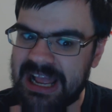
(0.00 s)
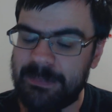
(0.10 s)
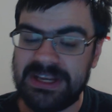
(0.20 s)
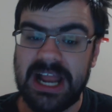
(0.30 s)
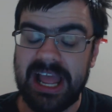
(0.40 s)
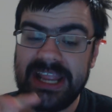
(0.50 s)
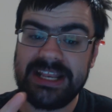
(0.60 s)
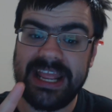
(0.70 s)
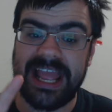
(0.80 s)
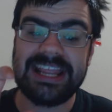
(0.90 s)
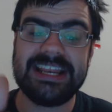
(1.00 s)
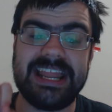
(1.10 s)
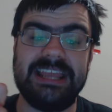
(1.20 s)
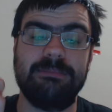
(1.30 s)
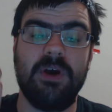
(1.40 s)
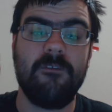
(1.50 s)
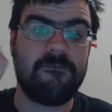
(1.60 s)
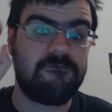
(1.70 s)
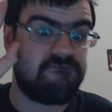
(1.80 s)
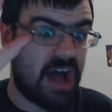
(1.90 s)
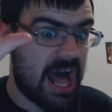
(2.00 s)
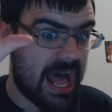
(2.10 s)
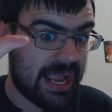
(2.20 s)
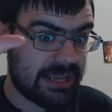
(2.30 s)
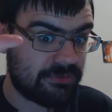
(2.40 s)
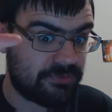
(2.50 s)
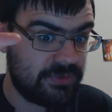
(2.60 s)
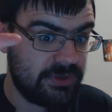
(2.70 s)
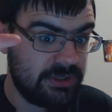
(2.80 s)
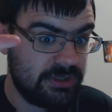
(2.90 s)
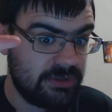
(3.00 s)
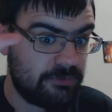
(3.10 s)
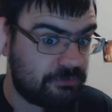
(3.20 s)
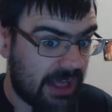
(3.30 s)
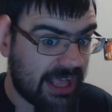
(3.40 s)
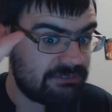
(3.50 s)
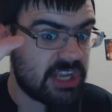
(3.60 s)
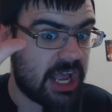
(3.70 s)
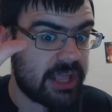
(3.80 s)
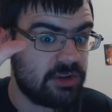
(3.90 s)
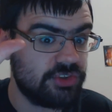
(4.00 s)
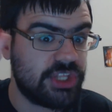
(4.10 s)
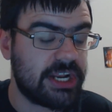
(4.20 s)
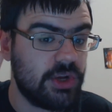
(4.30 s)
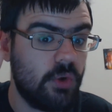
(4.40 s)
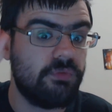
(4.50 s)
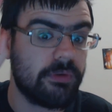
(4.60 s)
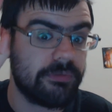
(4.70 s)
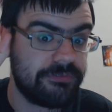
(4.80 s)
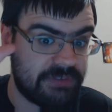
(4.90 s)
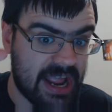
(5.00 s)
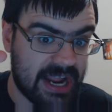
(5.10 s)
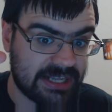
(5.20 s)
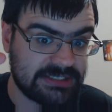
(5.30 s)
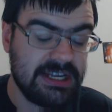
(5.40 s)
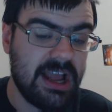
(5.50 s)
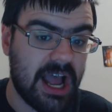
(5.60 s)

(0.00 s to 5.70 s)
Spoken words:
I mean, I can name five titles that I know for a fact